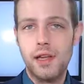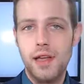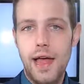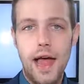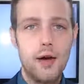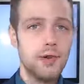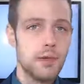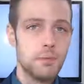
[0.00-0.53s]

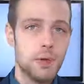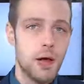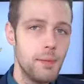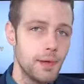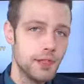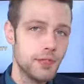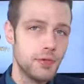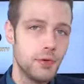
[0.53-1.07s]
I was in
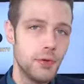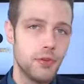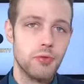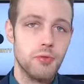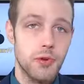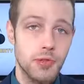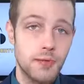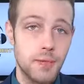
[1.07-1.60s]
public school through
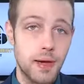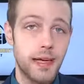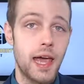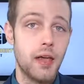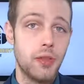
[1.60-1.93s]
most of my K